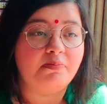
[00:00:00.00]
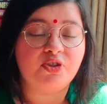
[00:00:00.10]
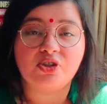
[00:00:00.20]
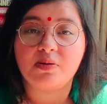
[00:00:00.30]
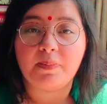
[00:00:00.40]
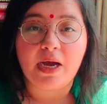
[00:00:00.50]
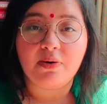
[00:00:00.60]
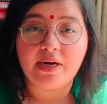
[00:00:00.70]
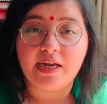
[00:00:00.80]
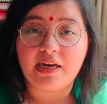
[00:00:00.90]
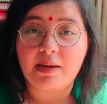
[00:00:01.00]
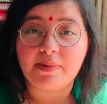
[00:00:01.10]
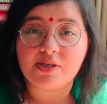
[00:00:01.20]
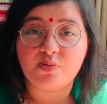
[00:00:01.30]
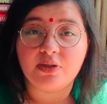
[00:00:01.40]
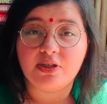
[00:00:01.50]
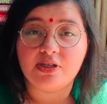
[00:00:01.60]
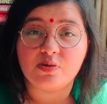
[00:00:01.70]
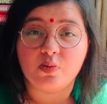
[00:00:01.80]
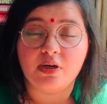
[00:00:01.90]
just the power dynamics within
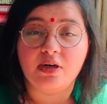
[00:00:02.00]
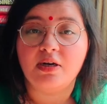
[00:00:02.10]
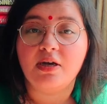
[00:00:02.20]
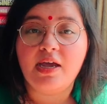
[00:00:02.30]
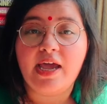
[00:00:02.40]
this world.